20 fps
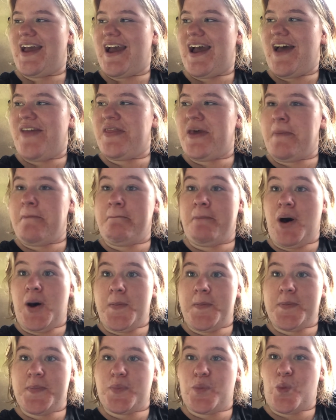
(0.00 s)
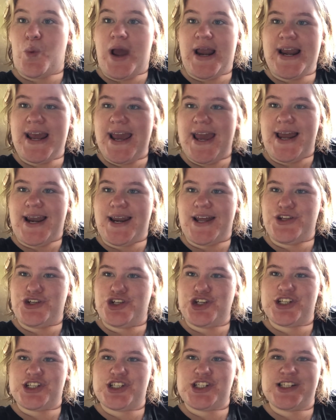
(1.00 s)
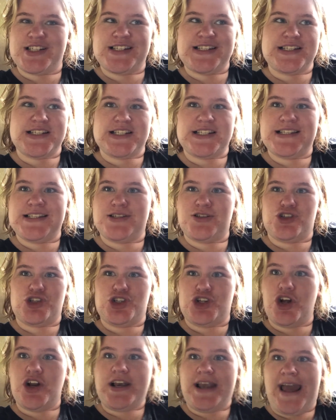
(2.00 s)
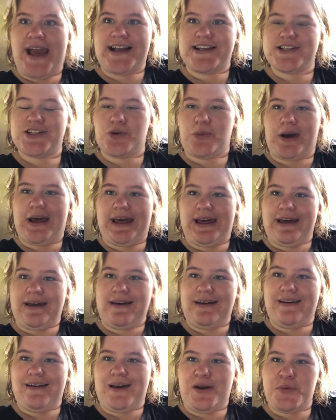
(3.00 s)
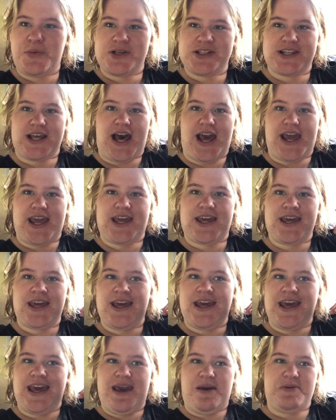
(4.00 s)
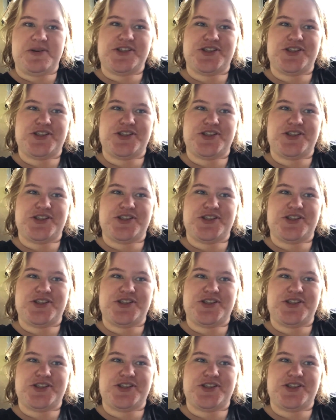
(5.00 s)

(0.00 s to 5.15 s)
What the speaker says: And then Mum went in and just stood next to it and was like, it was